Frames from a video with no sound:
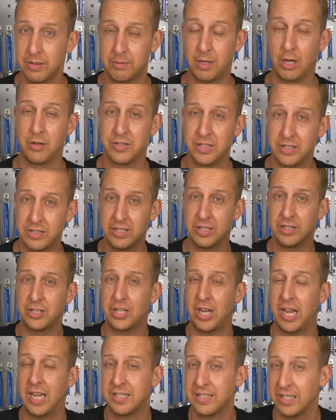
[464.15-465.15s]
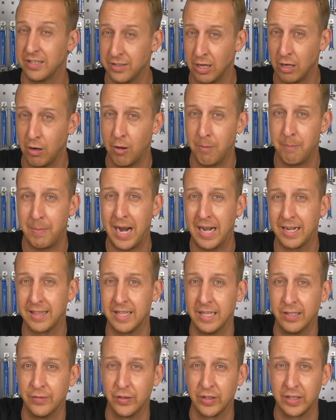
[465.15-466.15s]
goes into your chest. There's a lot of bad
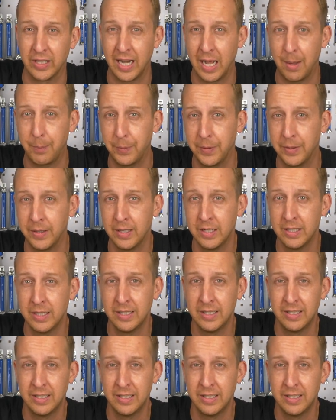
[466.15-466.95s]
things that can happen.